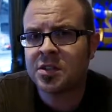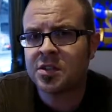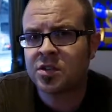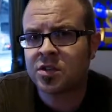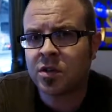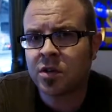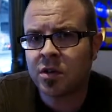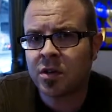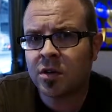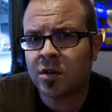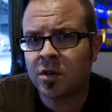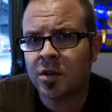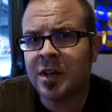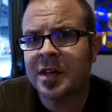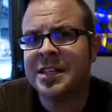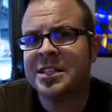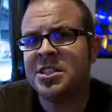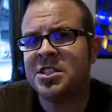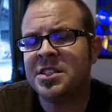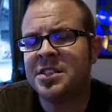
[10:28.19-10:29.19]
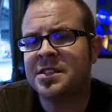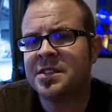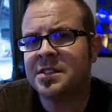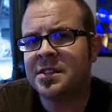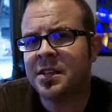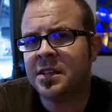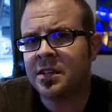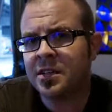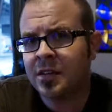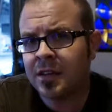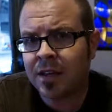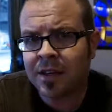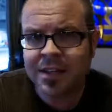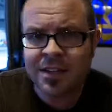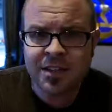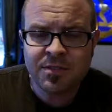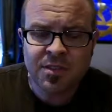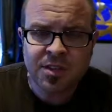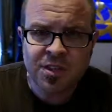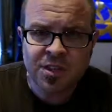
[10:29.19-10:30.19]
Tesoro, G-Skill,
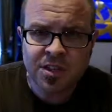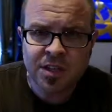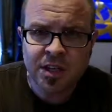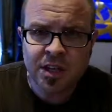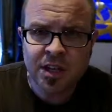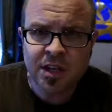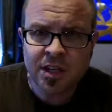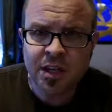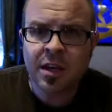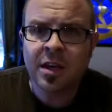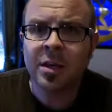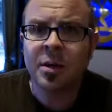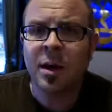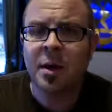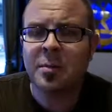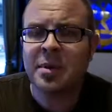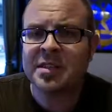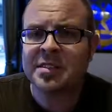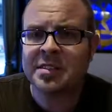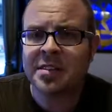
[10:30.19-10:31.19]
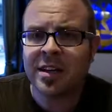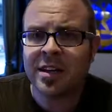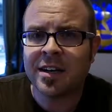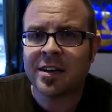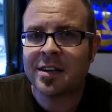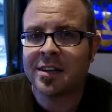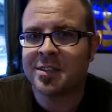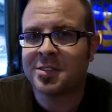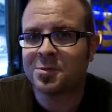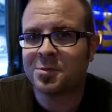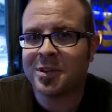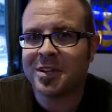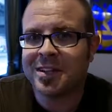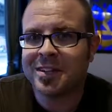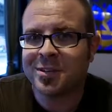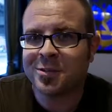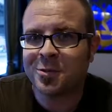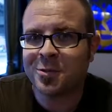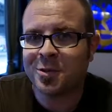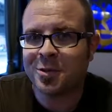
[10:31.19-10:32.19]
EVGA, MSI, as well
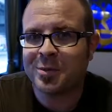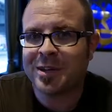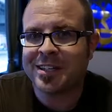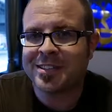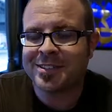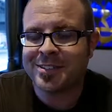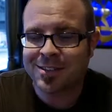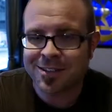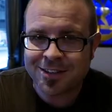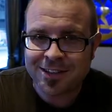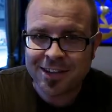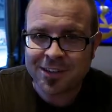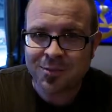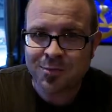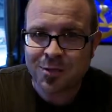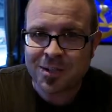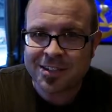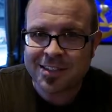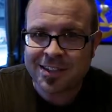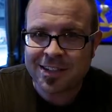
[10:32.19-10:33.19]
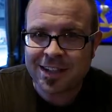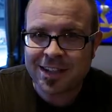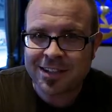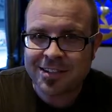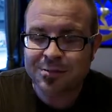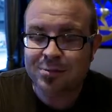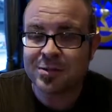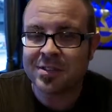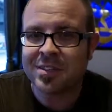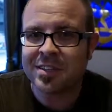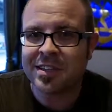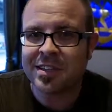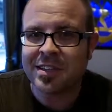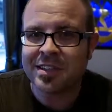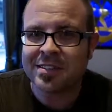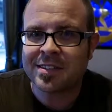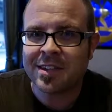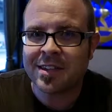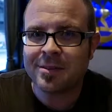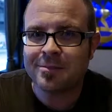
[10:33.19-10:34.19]
as Cooler Master. Thanks for watching, guys. We'll see you
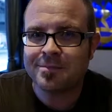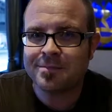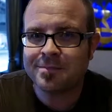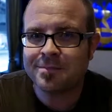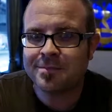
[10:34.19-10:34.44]
next time.